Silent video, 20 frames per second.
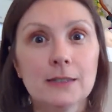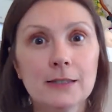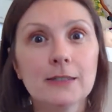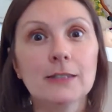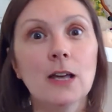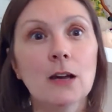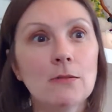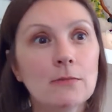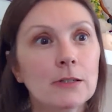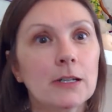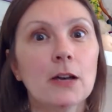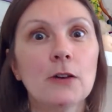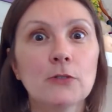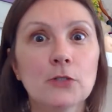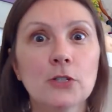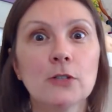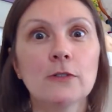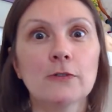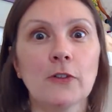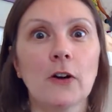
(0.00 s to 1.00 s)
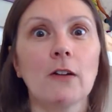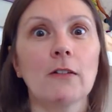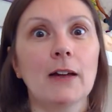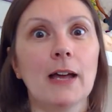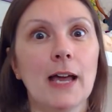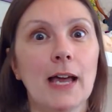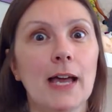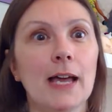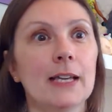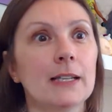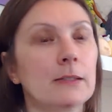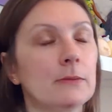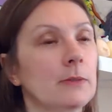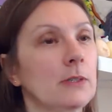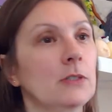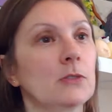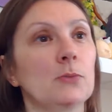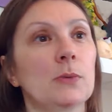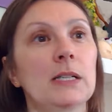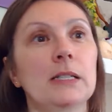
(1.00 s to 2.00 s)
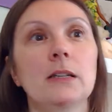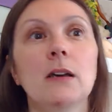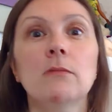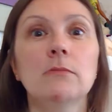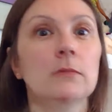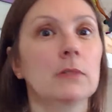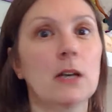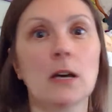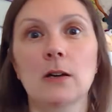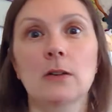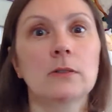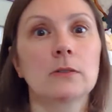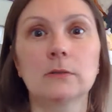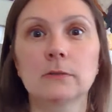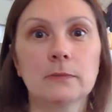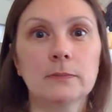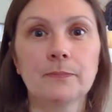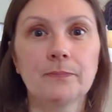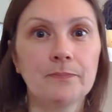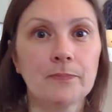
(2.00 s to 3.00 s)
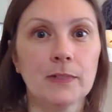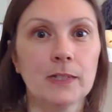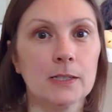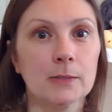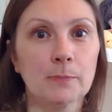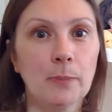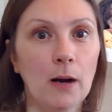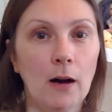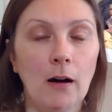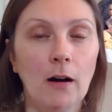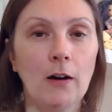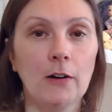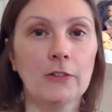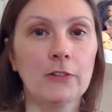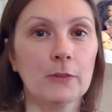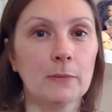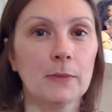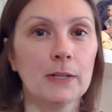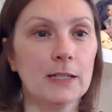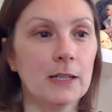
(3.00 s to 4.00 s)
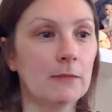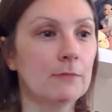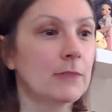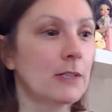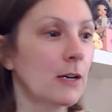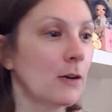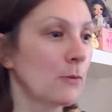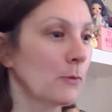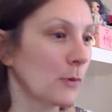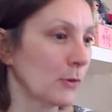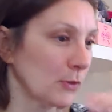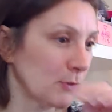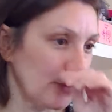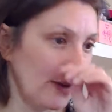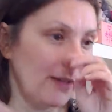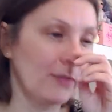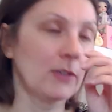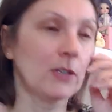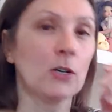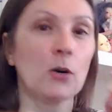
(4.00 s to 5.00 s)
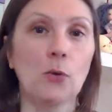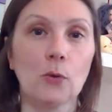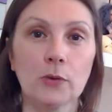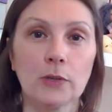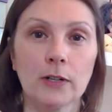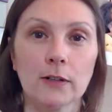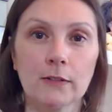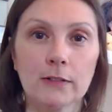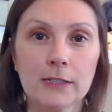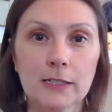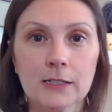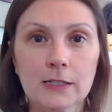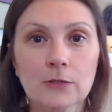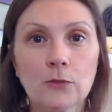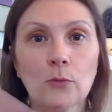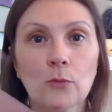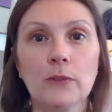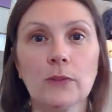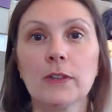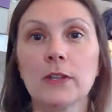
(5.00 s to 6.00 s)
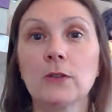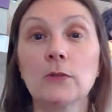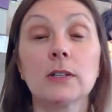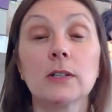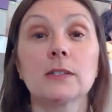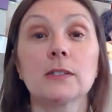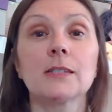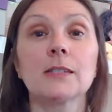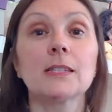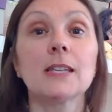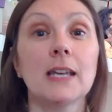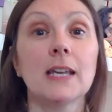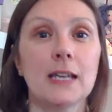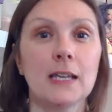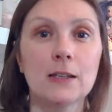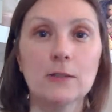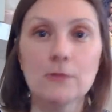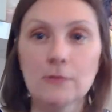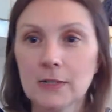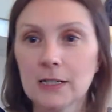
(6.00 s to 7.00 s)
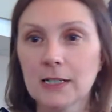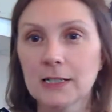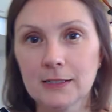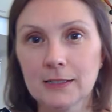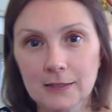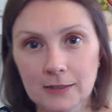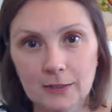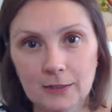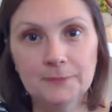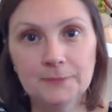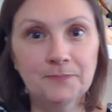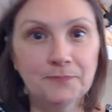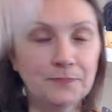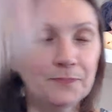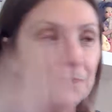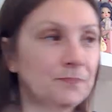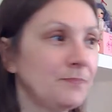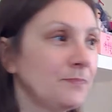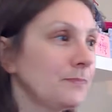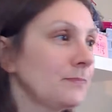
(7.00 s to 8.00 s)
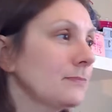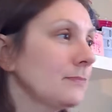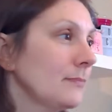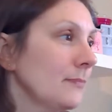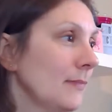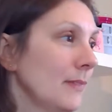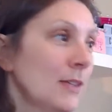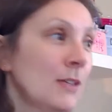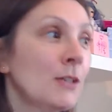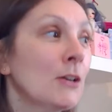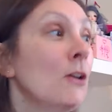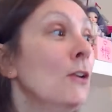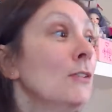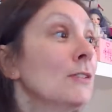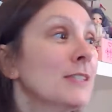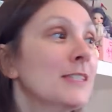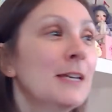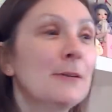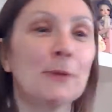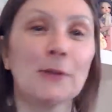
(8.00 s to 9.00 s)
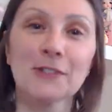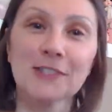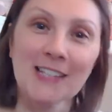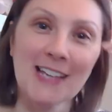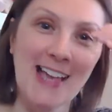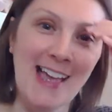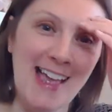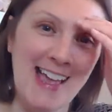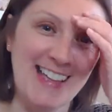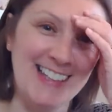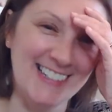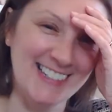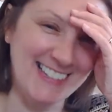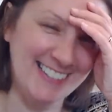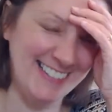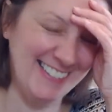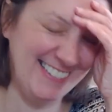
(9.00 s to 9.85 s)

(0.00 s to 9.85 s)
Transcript: don't go too far ahead, because we don't know this path and we don't know what's around the corner, and it's not one that you can see. You really, can't see what's ahead.